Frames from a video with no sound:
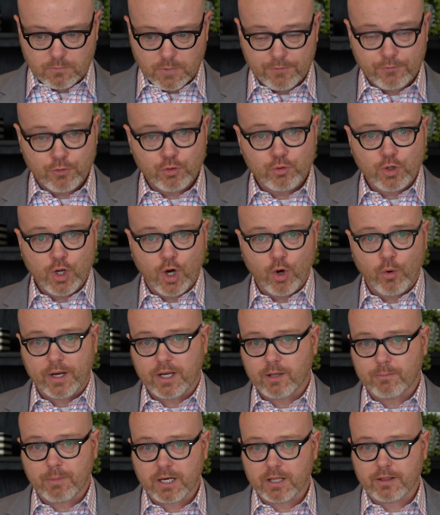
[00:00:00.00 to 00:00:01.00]
If you know
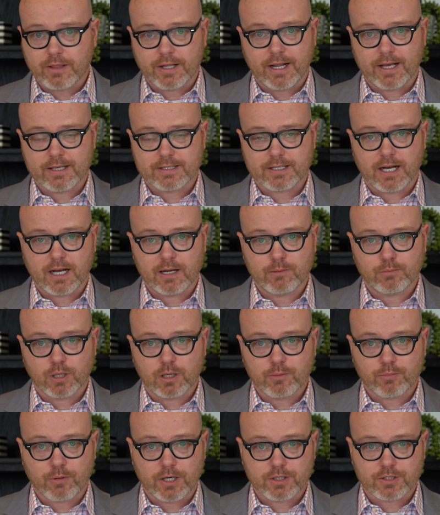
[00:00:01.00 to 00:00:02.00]
anybody that has high
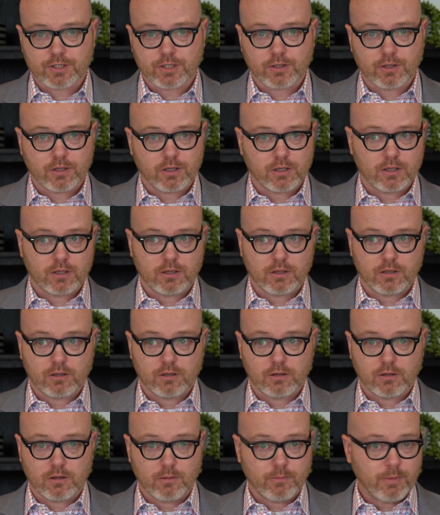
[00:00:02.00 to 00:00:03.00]
blood pressure,
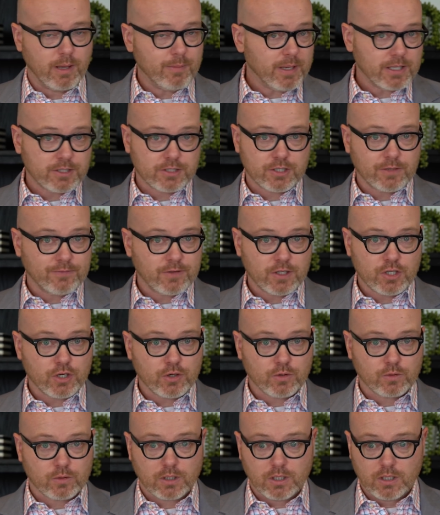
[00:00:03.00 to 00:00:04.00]
or maybe it's even
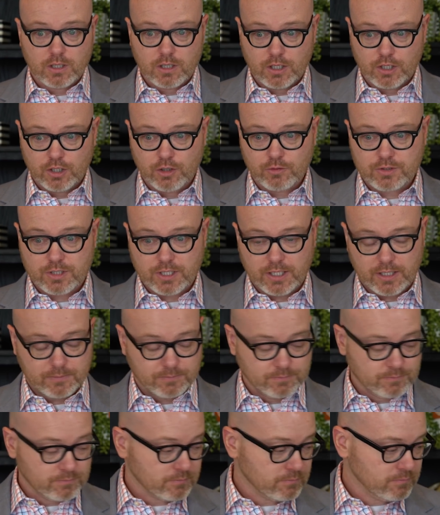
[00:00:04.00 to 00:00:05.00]
you, you'd say,